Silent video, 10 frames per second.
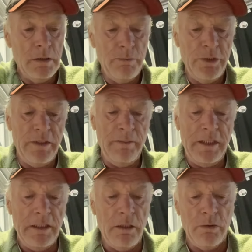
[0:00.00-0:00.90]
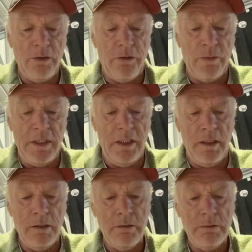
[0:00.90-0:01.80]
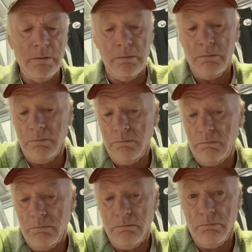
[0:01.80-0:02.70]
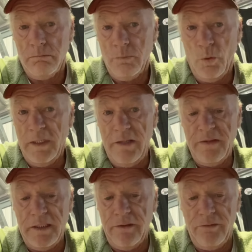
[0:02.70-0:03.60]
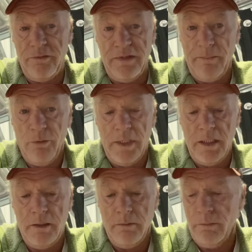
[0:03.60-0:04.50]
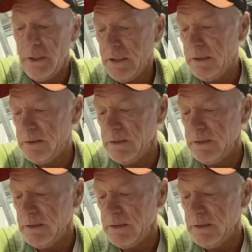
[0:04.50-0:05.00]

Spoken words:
put them in their own 3, what I think is separated buckets,